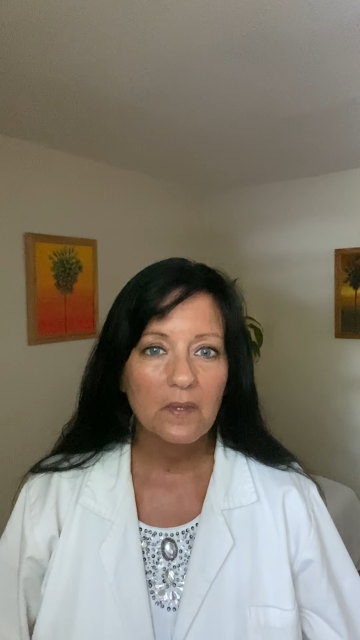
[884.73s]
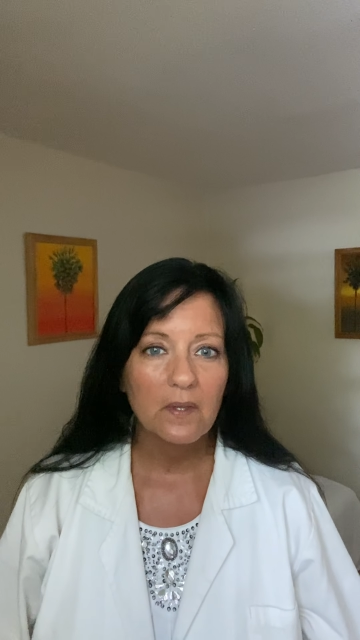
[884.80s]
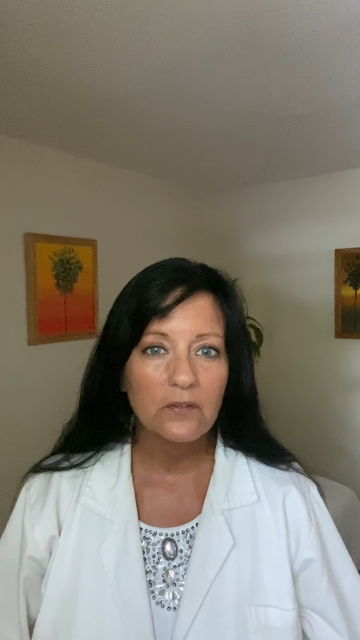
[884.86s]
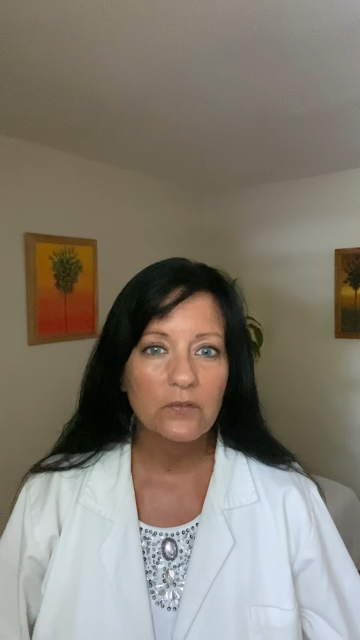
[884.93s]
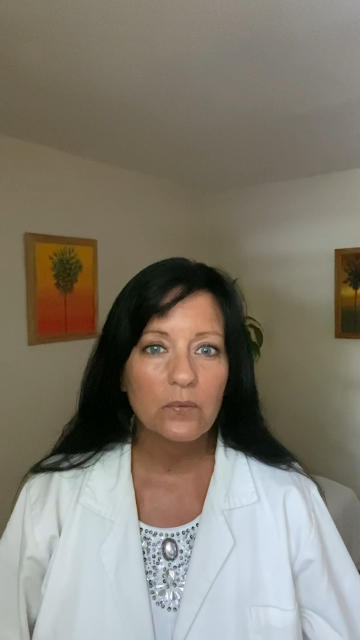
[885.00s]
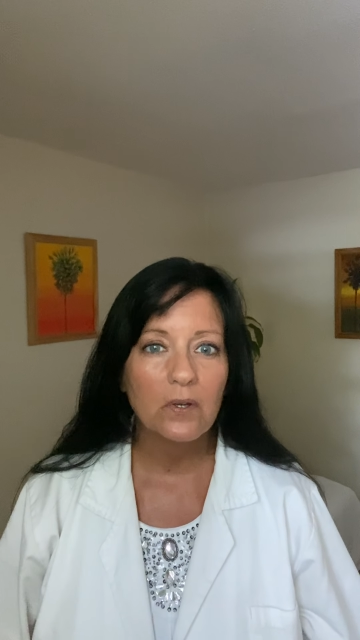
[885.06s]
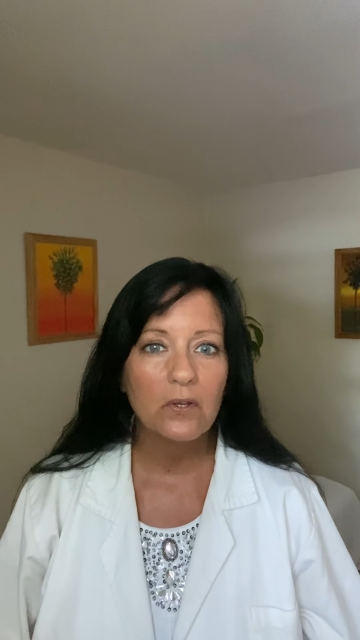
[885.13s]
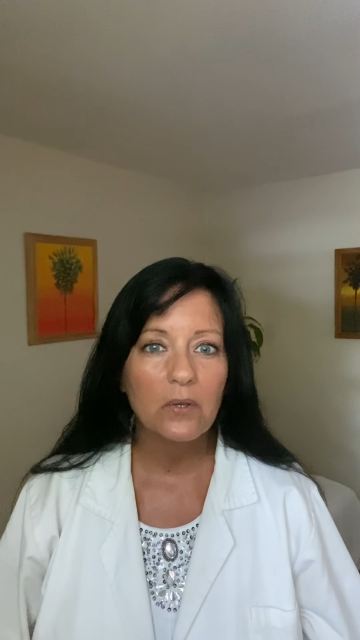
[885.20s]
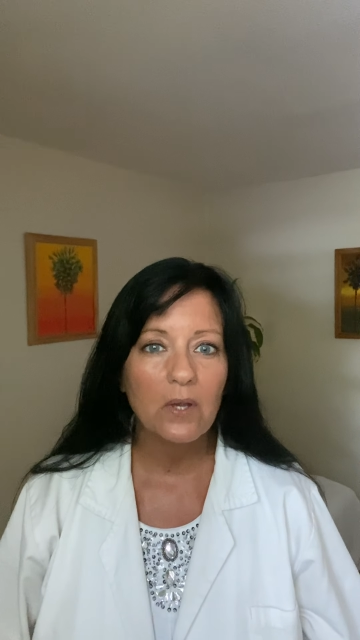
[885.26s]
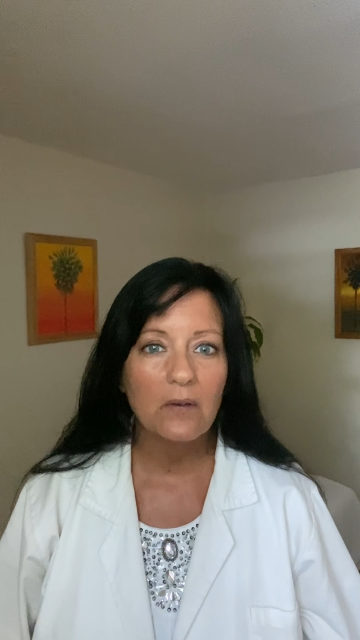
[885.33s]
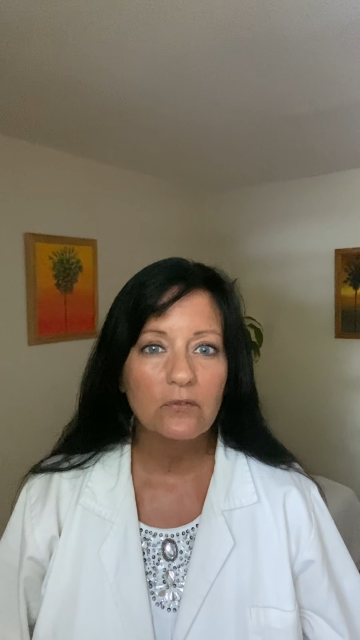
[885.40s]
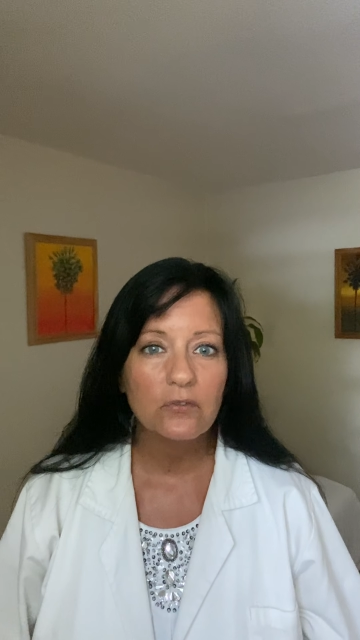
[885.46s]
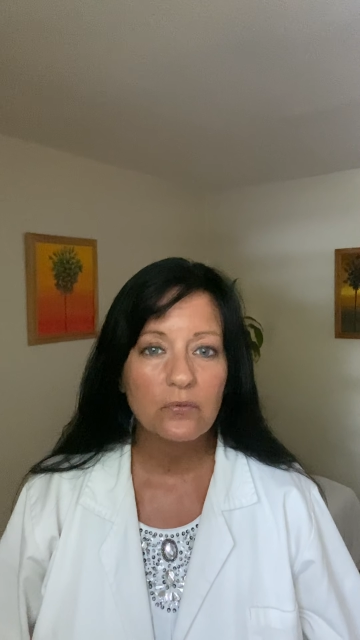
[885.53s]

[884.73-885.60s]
That's why you have